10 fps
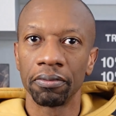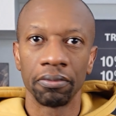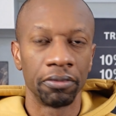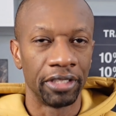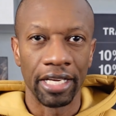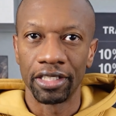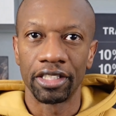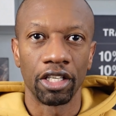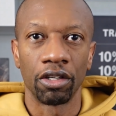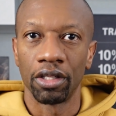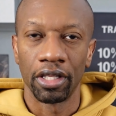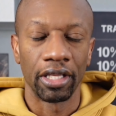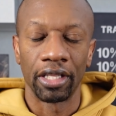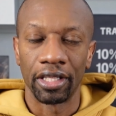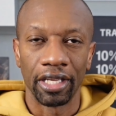Yet and still,
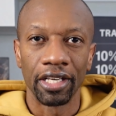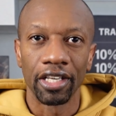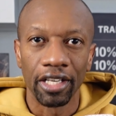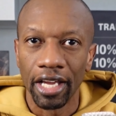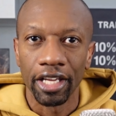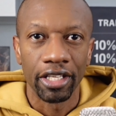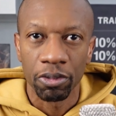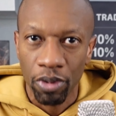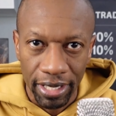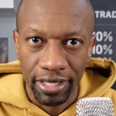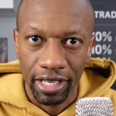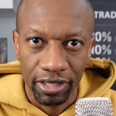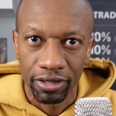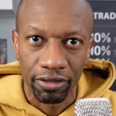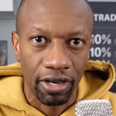at the end of the day, it's price action,
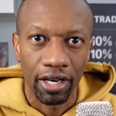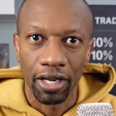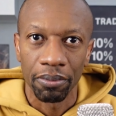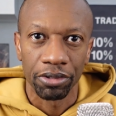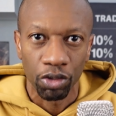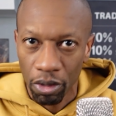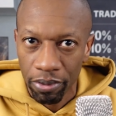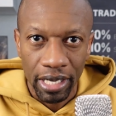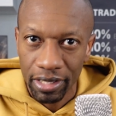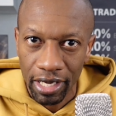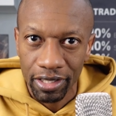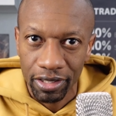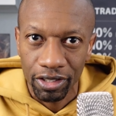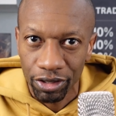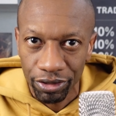right? I'm showing price action
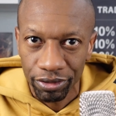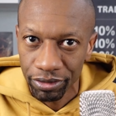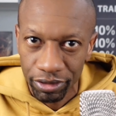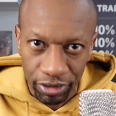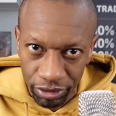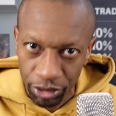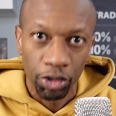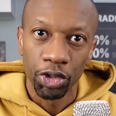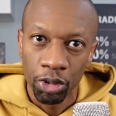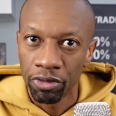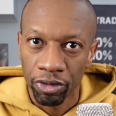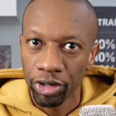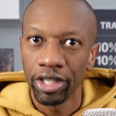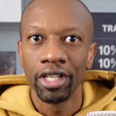on YouTube for free.